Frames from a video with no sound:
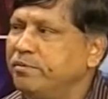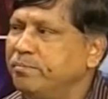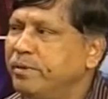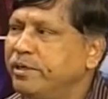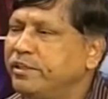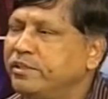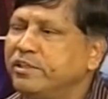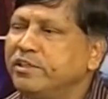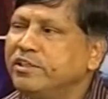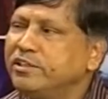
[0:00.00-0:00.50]

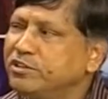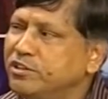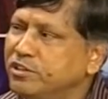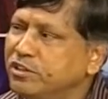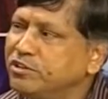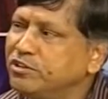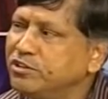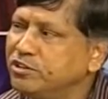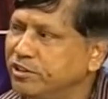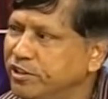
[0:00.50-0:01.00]
by the
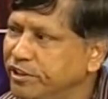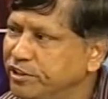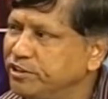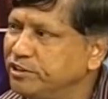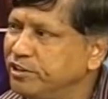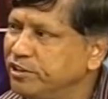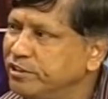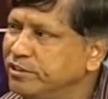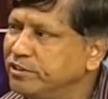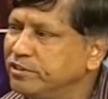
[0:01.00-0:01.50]
distance
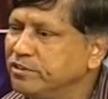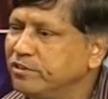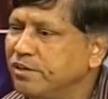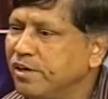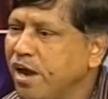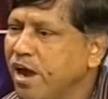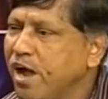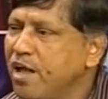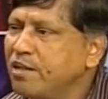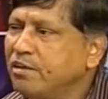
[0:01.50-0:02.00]
teachers.
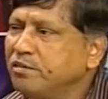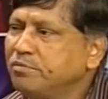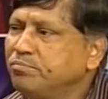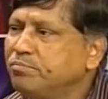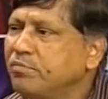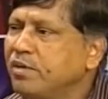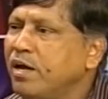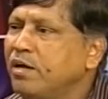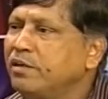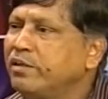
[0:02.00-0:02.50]

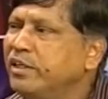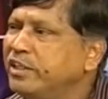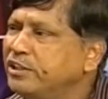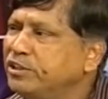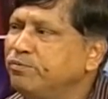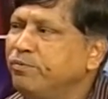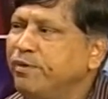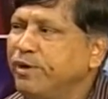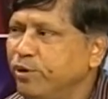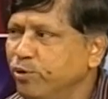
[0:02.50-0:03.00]

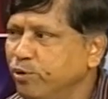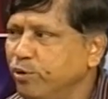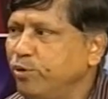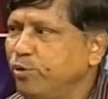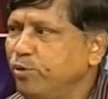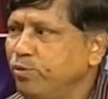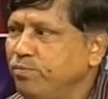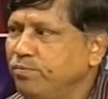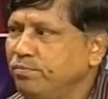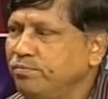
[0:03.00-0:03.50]
This we
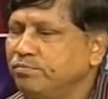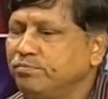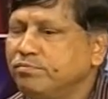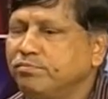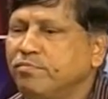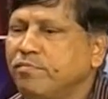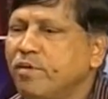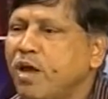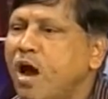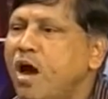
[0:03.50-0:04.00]
do
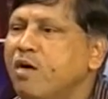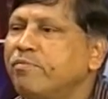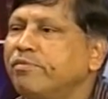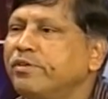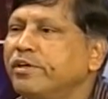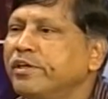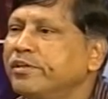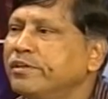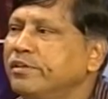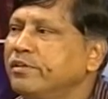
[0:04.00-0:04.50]

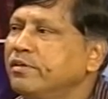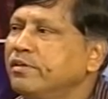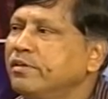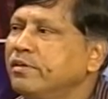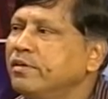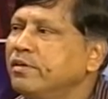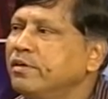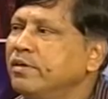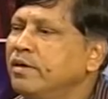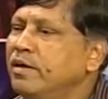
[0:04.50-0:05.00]
after
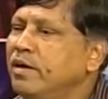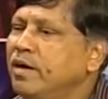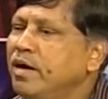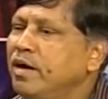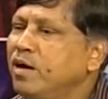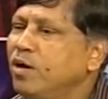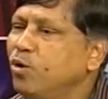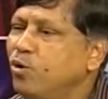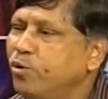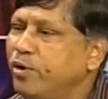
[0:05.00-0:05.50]

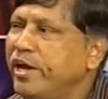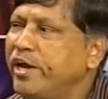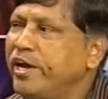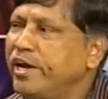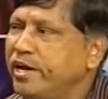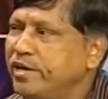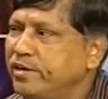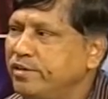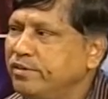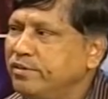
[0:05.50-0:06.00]
looking
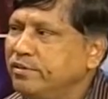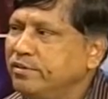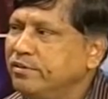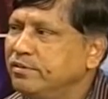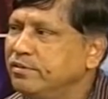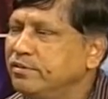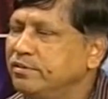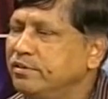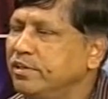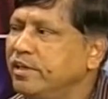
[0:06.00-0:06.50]
at
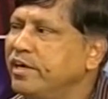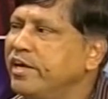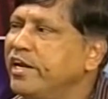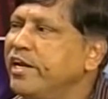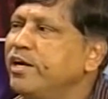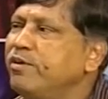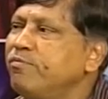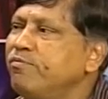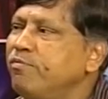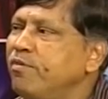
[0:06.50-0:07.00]
the
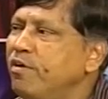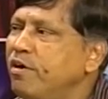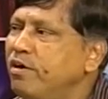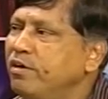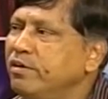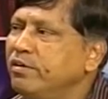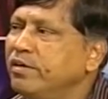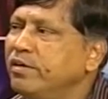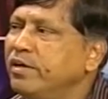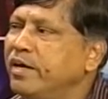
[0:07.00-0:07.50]
need
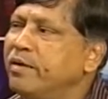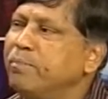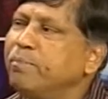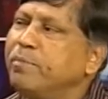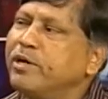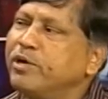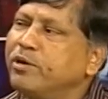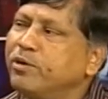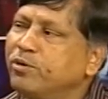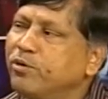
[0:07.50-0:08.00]
for a
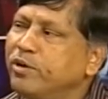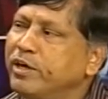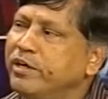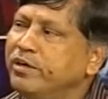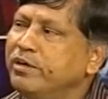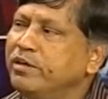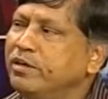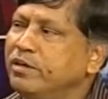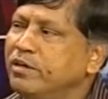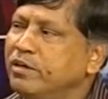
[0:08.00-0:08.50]

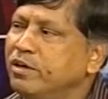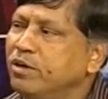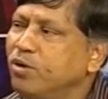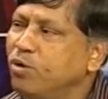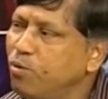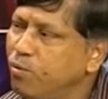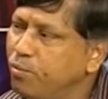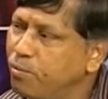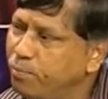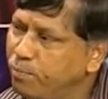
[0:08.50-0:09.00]
particular
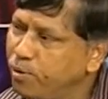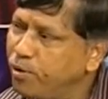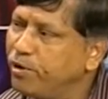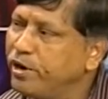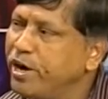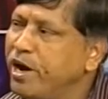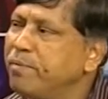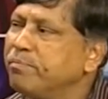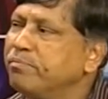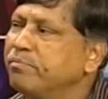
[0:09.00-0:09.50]
program.